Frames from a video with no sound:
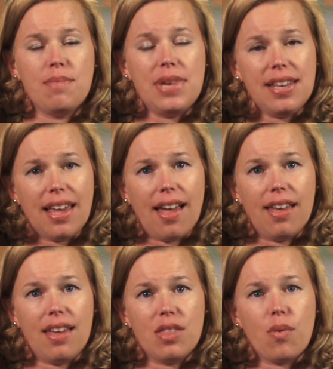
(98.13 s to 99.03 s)

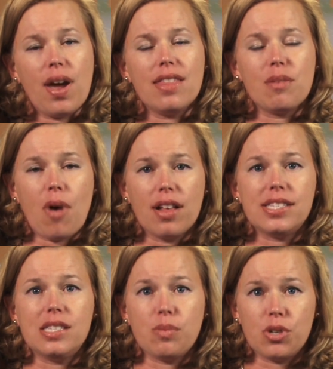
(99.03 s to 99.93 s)
media in the way their
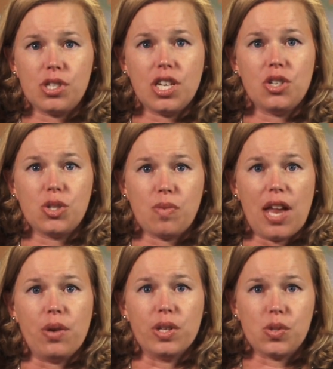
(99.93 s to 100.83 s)
policies and procedures
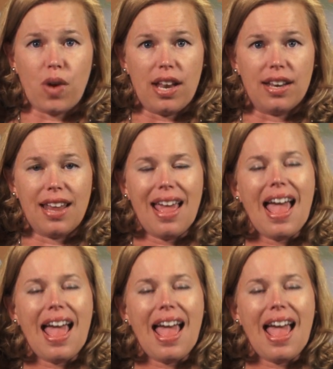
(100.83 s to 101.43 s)
manual is written.